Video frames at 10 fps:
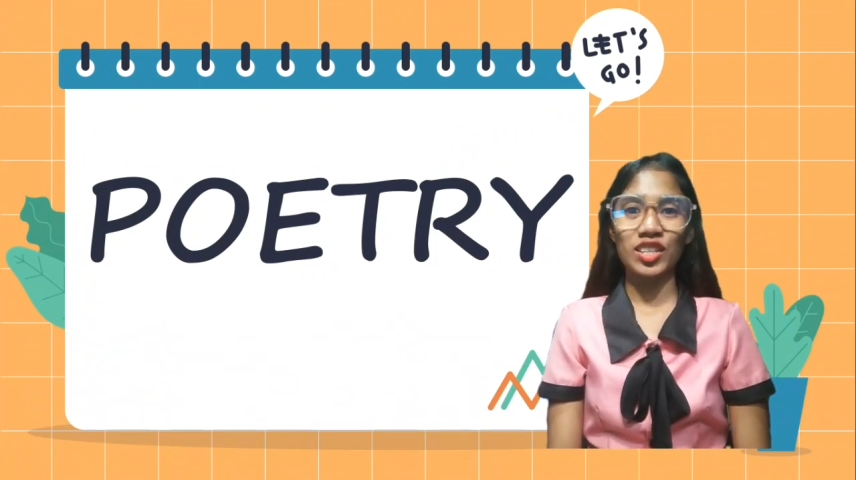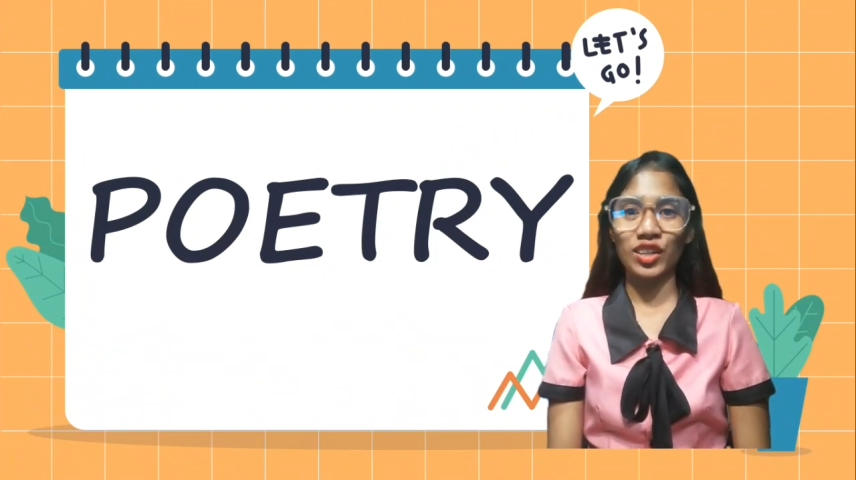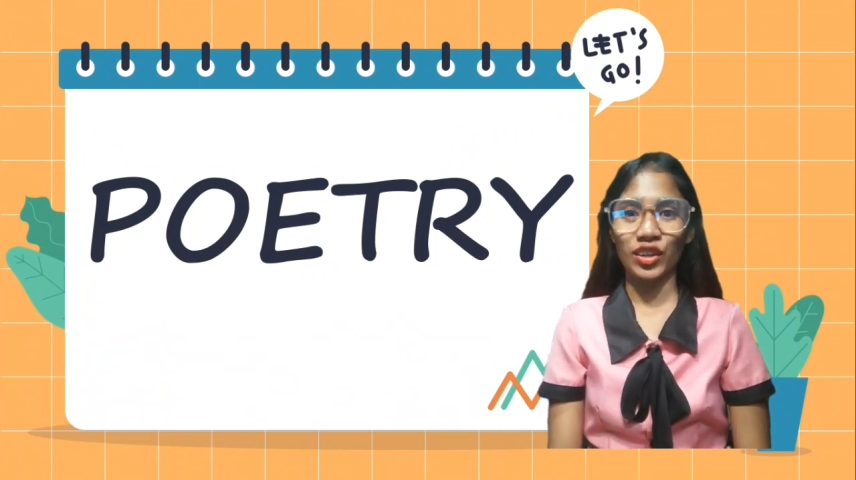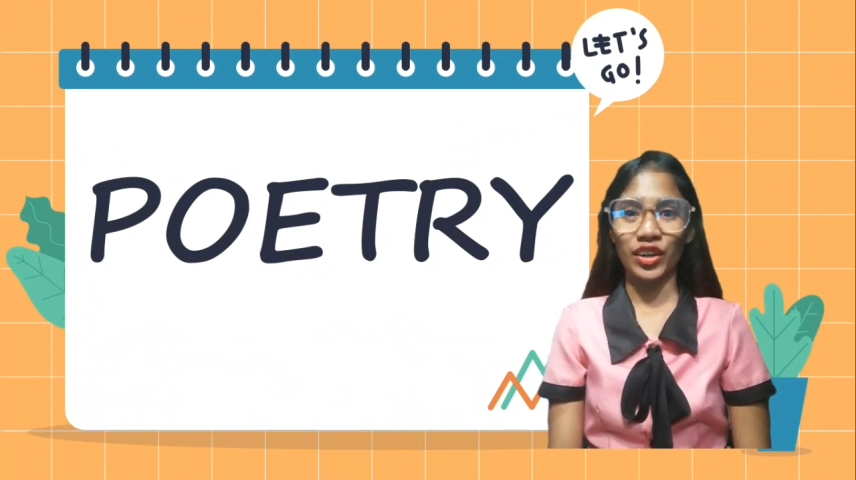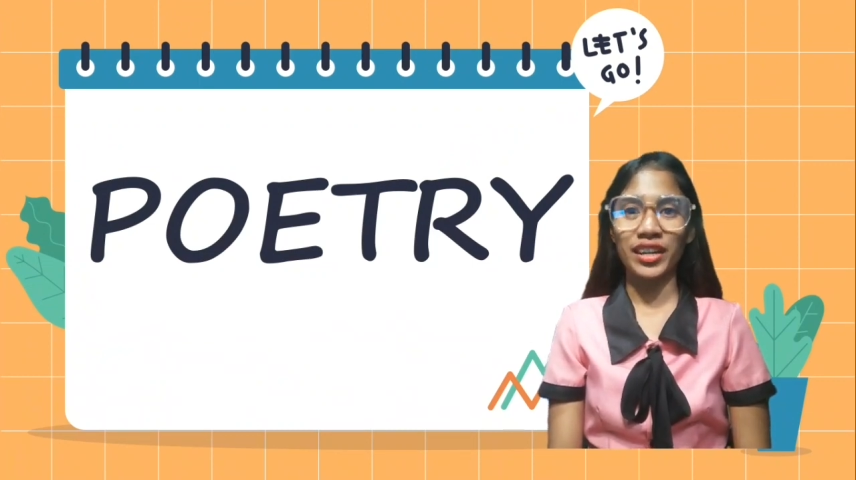to
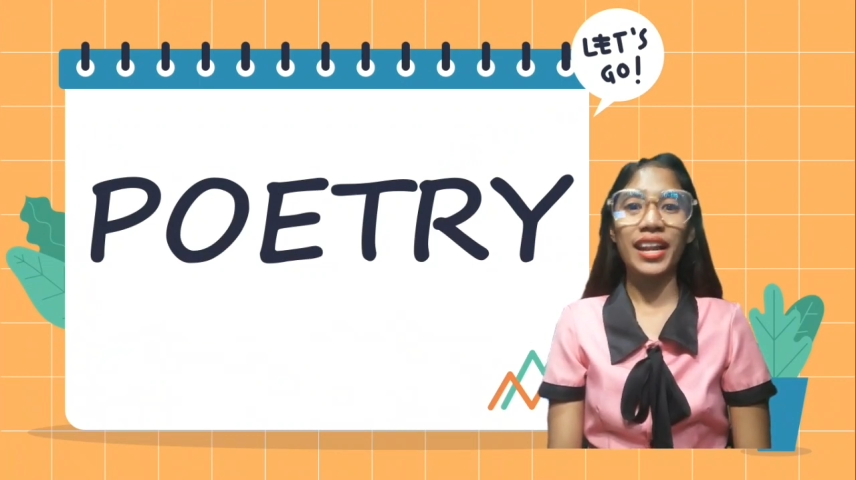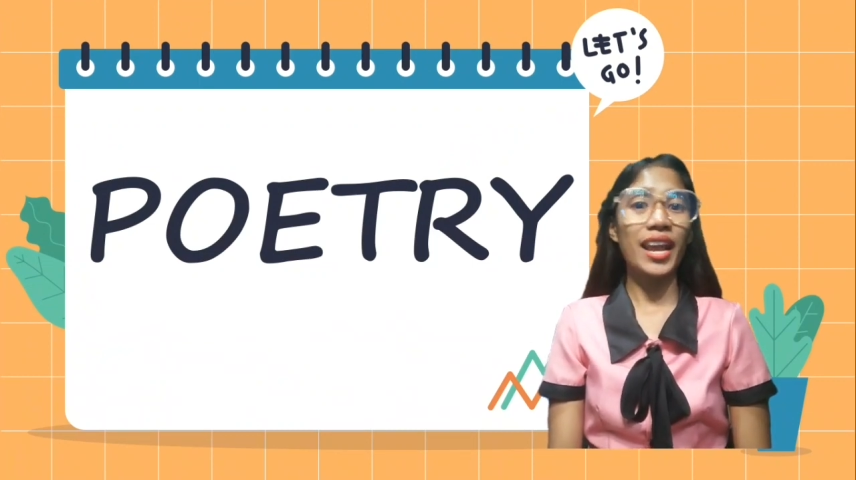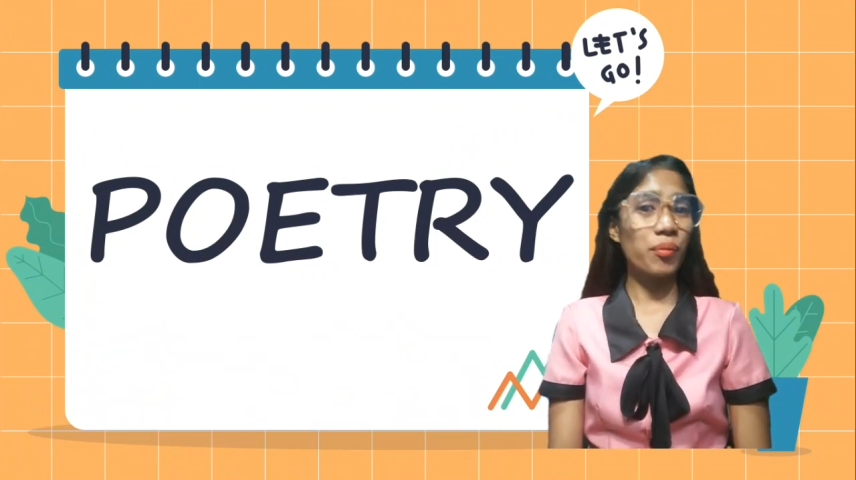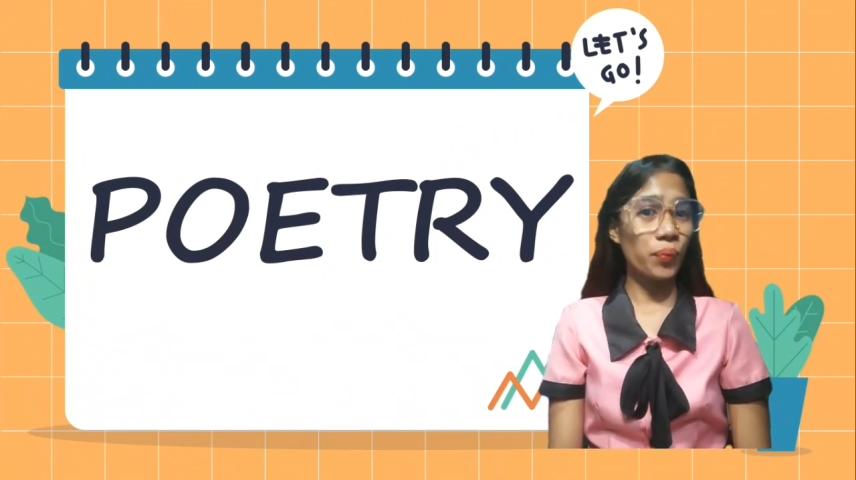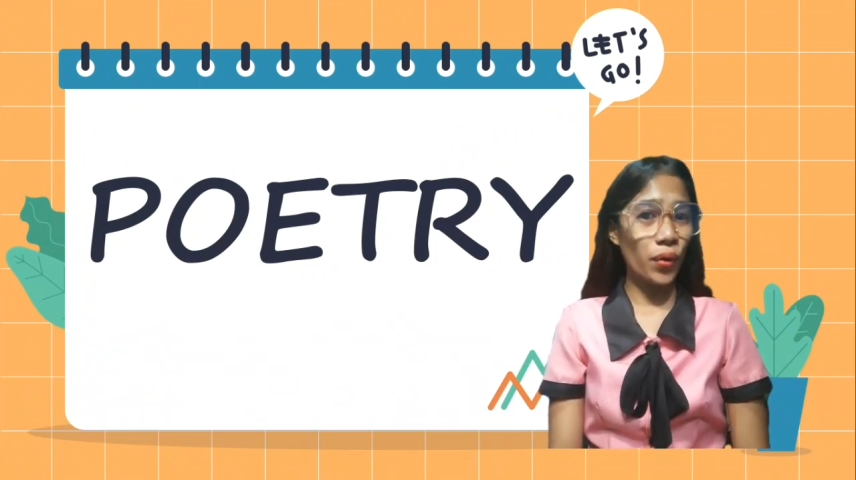learn
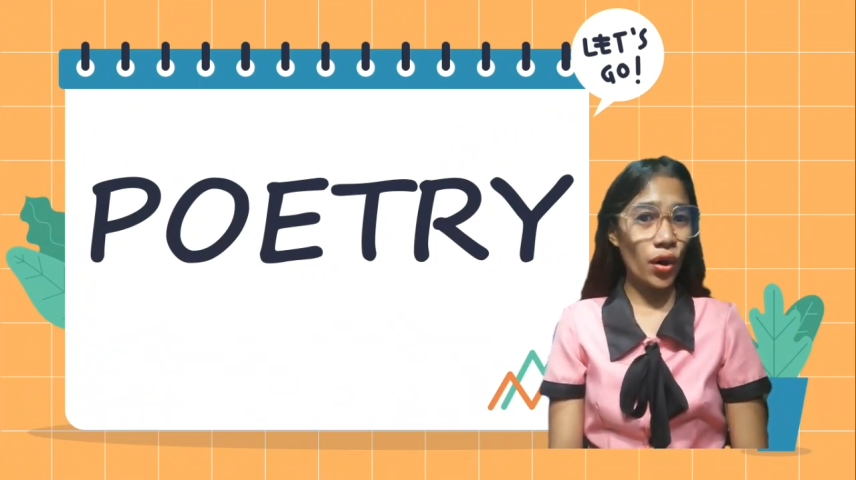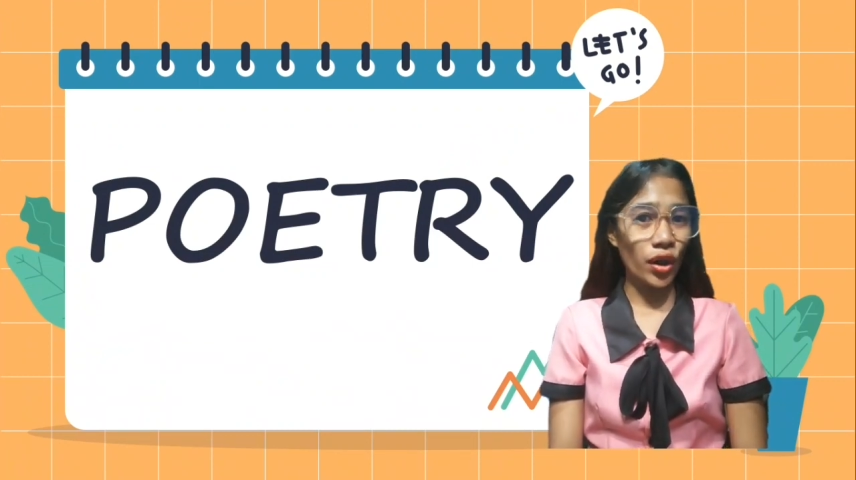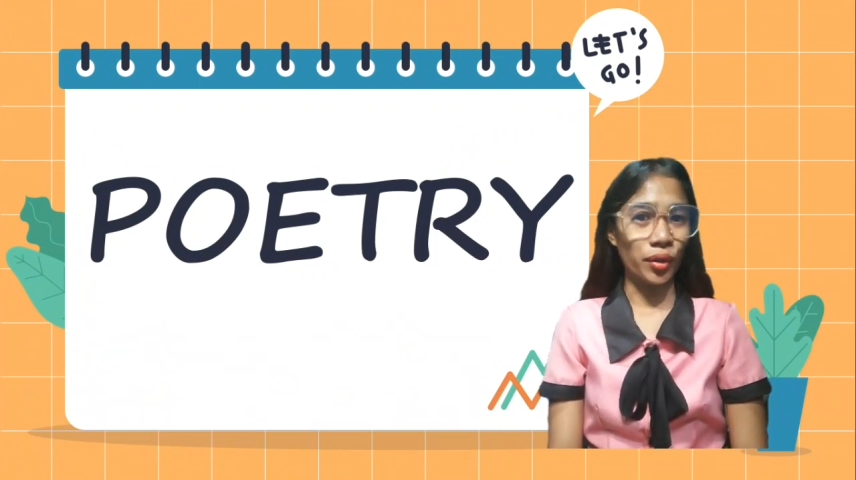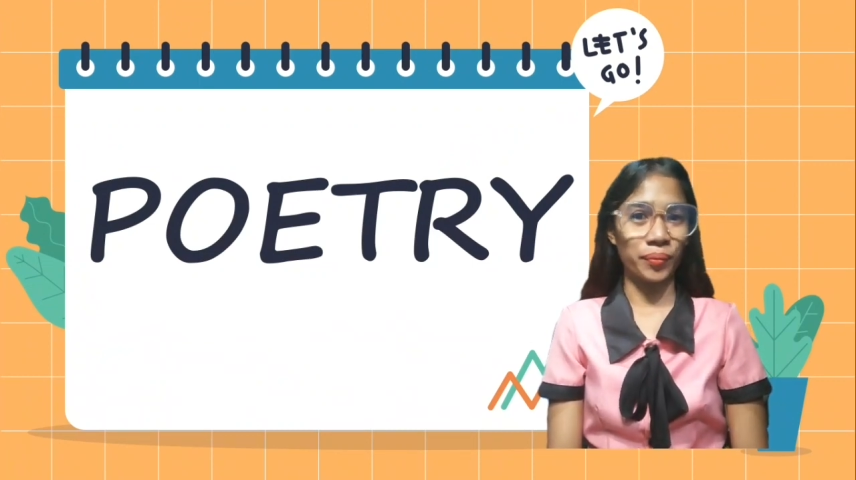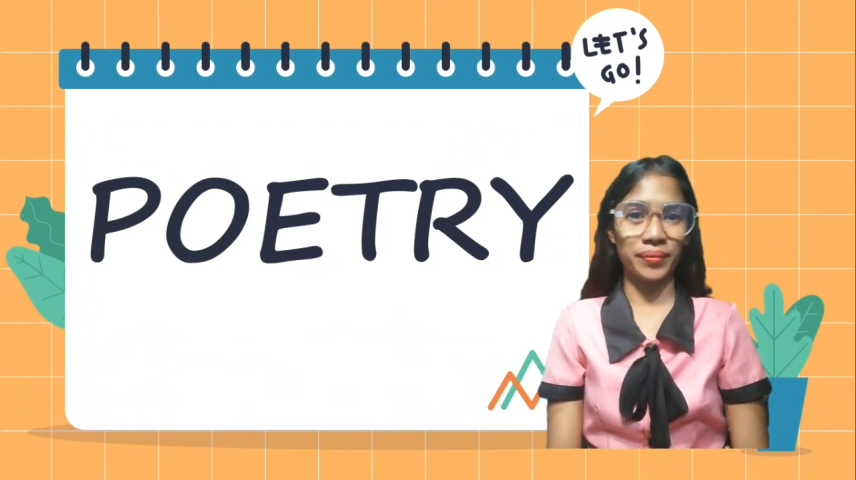a
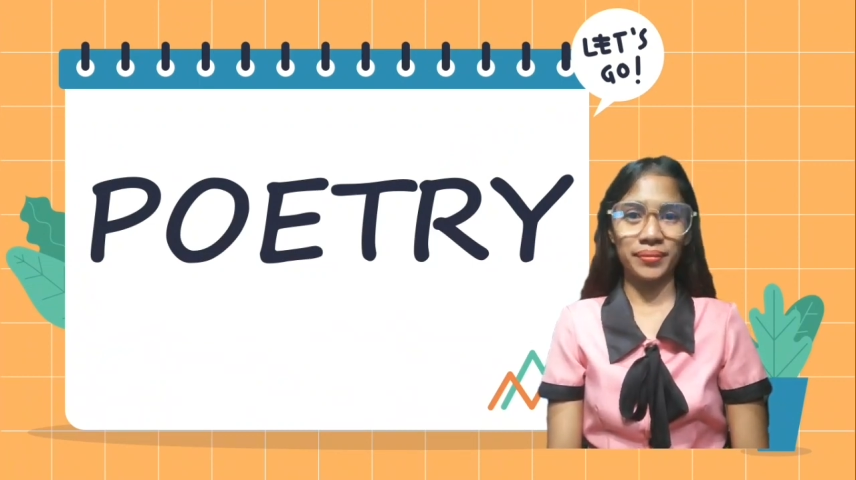poem.